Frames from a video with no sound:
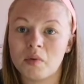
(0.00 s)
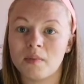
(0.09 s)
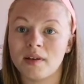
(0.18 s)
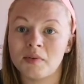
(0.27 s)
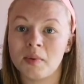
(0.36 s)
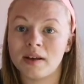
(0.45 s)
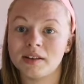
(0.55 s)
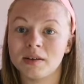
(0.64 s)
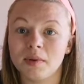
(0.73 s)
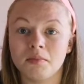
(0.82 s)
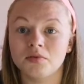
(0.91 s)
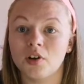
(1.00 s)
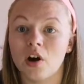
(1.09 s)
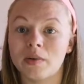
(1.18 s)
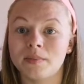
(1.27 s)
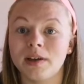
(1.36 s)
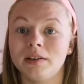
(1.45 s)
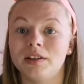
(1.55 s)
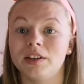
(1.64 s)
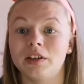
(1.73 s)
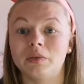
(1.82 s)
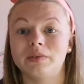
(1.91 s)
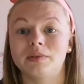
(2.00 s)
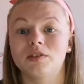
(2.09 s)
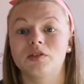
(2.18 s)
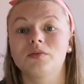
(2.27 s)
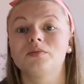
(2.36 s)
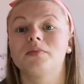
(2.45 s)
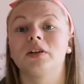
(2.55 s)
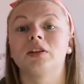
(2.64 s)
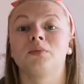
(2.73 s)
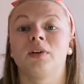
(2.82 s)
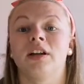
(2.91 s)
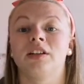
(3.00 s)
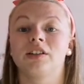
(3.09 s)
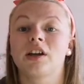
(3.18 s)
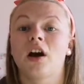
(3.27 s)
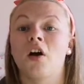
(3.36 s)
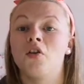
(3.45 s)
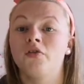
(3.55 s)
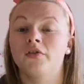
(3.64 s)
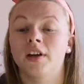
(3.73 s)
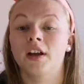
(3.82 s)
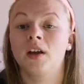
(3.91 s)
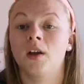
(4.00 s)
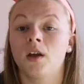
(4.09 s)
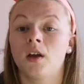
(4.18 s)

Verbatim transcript: the best thing people told me to do was just build a bridge, get over it,